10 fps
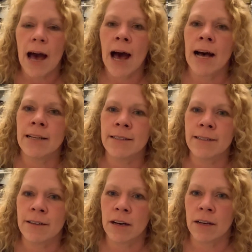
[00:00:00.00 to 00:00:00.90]

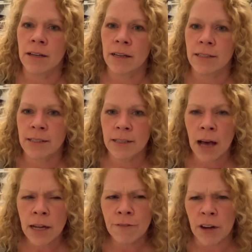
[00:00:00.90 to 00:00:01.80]
And it's
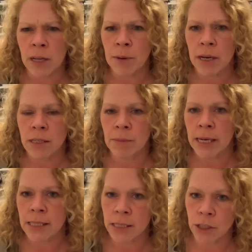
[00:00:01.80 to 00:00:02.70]
kind of funny because
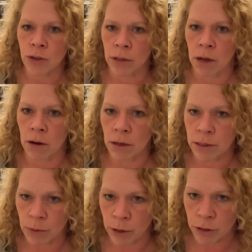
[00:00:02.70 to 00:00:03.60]
my sister-in-law
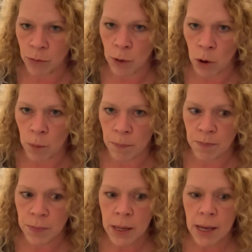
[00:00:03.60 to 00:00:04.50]
also works from home
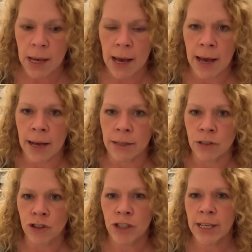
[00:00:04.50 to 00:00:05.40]

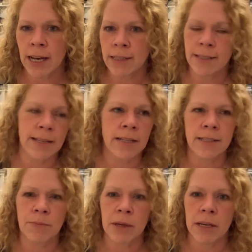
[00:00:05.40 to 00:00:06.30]
and she had said
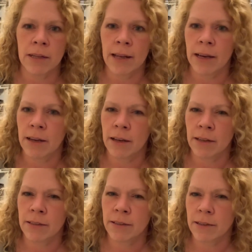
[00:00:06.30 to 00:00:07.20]
to me like
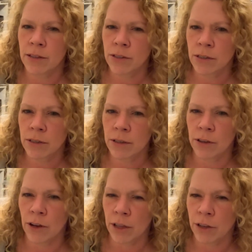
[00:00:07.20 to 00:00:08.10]
it's it's
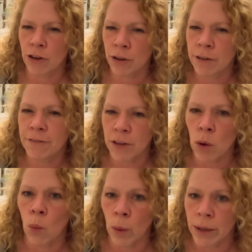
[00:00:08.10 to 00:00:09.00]
you're, you're gonna
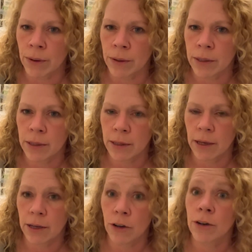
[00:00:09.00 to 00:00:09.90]
feel weird
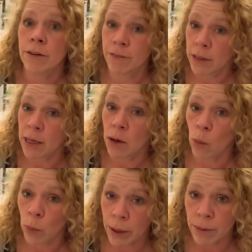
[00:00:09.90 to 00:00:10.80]
like you're gonna feel like a
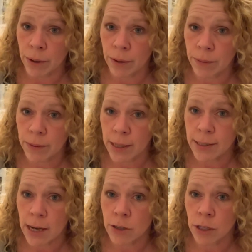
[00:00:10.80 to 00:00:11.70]
weirdo
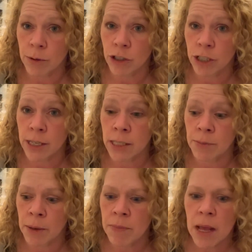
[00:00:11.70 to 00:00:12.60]
that's actually what she said to
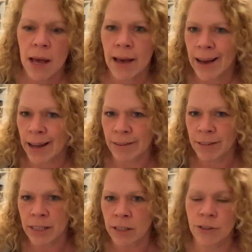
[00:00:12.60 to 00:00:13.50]
me i didn't
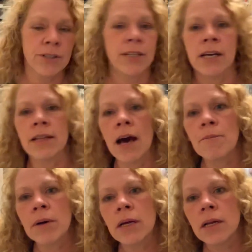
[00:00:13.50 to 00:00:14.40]
really understand that
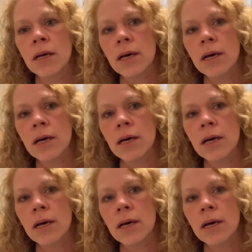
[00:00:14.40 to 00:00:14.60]
but